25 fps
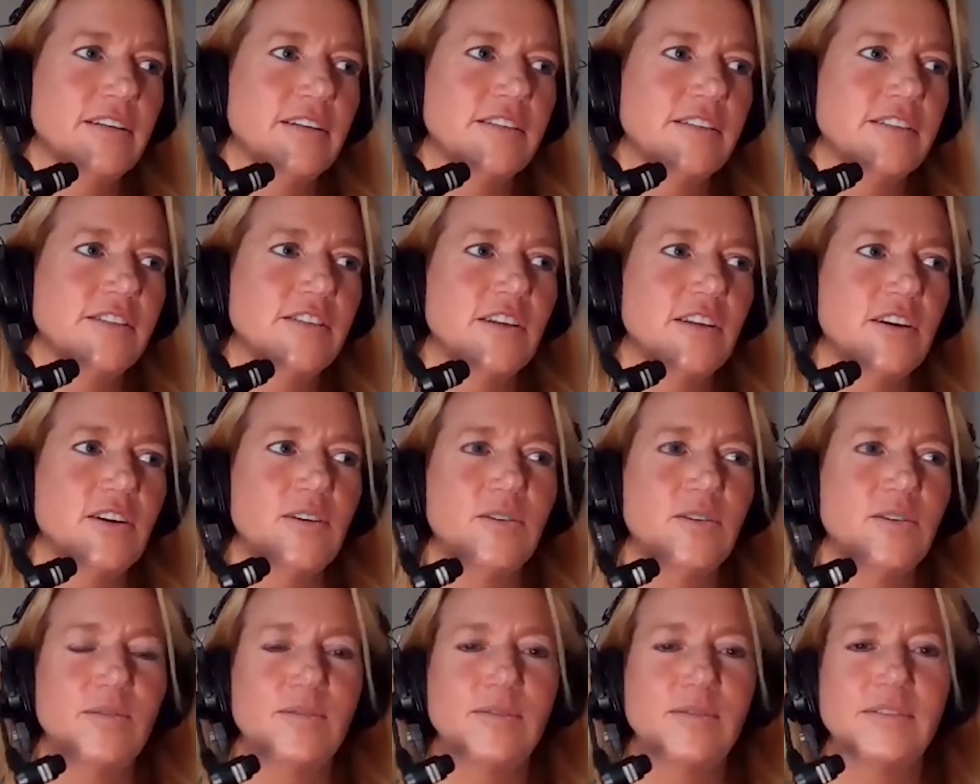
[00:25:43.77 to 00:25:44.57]
And
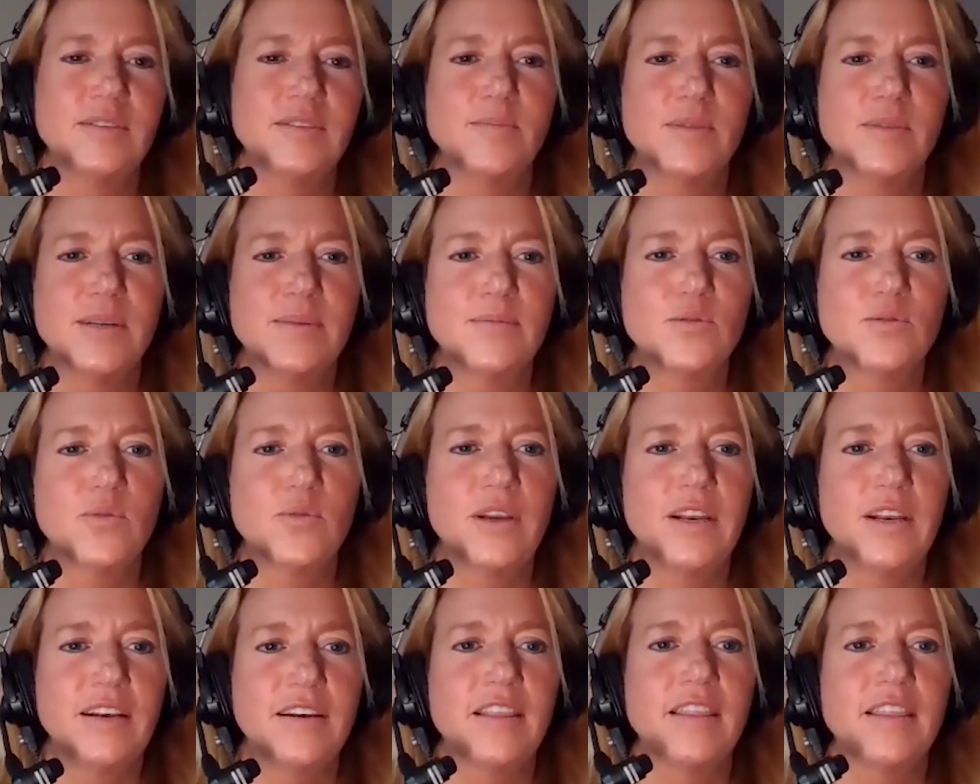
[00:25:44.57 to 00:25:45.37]
so sometimes we
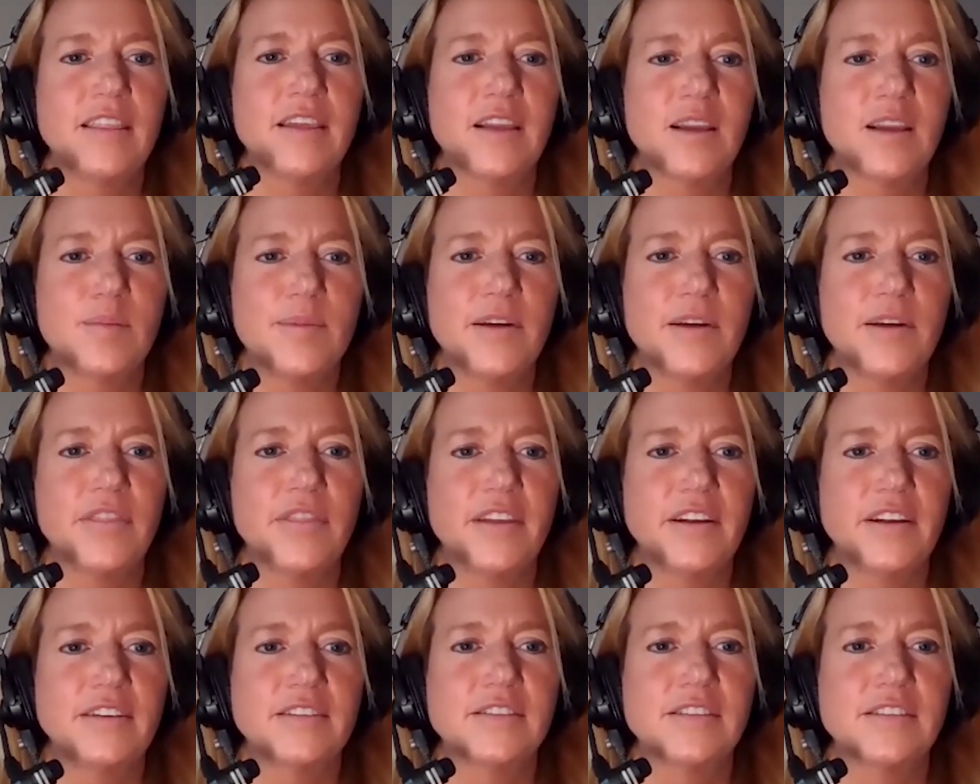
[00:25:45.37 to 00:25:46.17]
need to think about
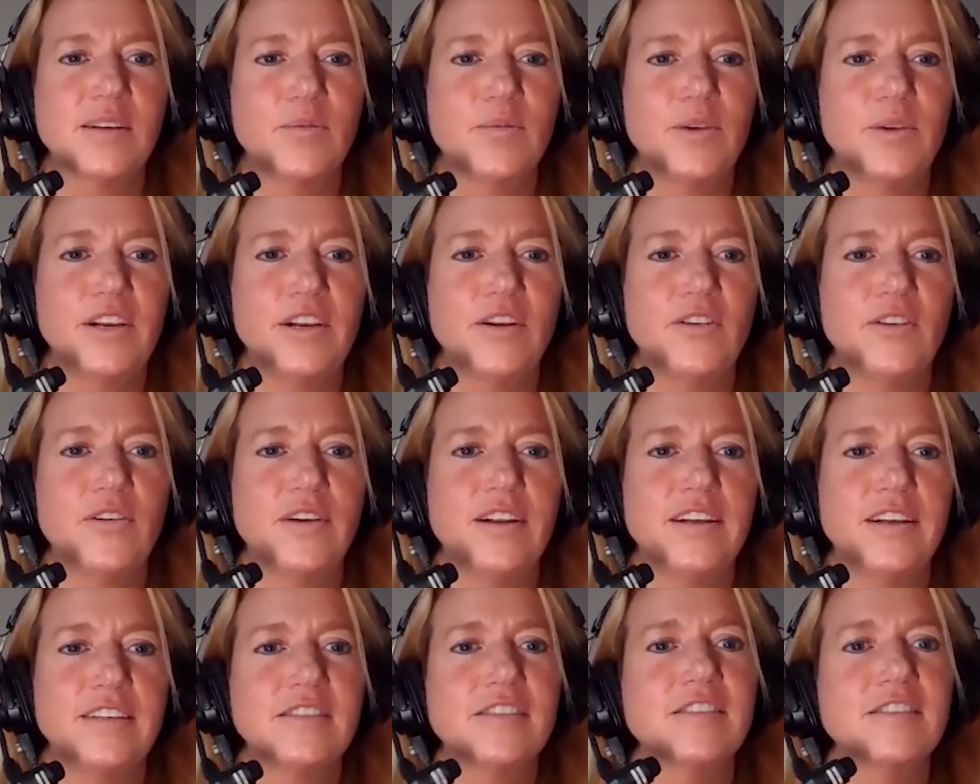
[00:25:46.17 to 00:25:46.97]
things that we don't
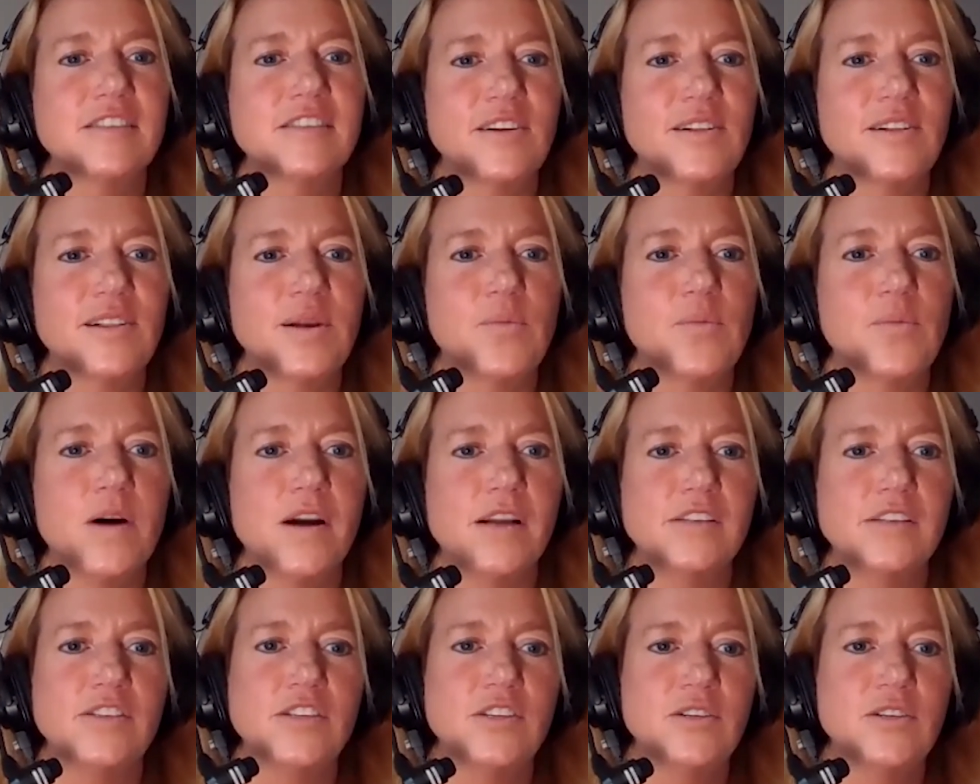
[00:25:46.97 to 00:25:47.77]
necessarily
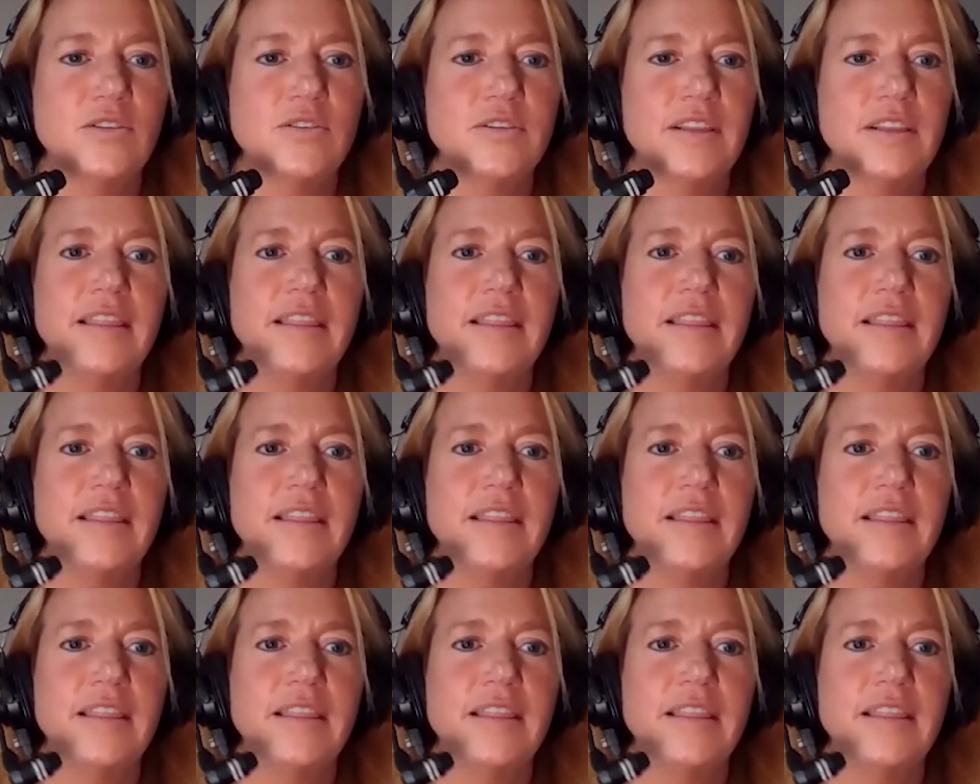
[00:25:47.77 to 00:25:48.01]
want to.